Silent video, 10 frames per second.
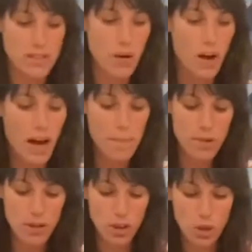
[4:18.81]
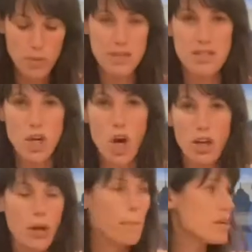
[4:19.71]
So I put a little bit of
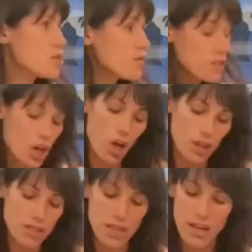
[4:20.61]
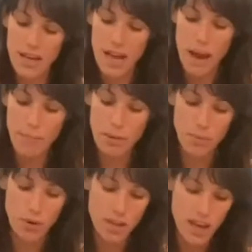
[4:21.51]
salt, a pinch of salt. I'm gonna
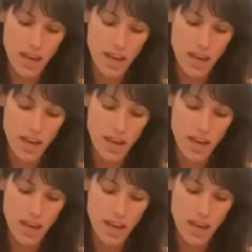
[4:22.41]
put